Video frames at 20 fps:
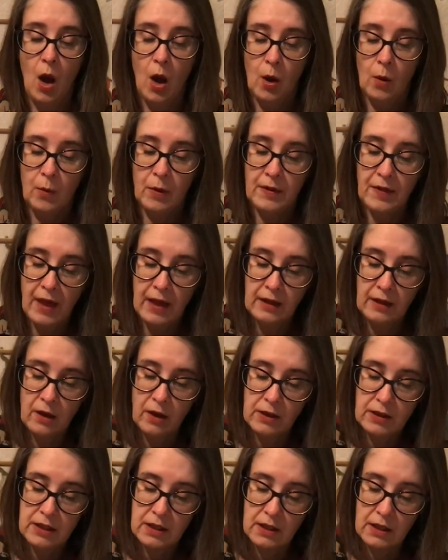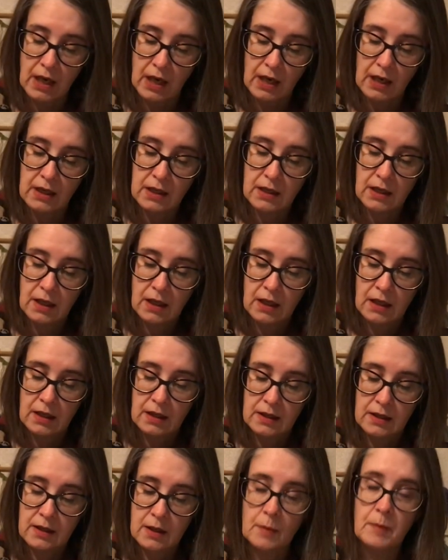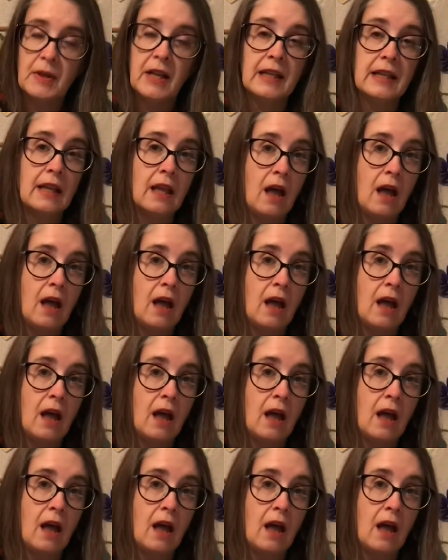We're then going to need some little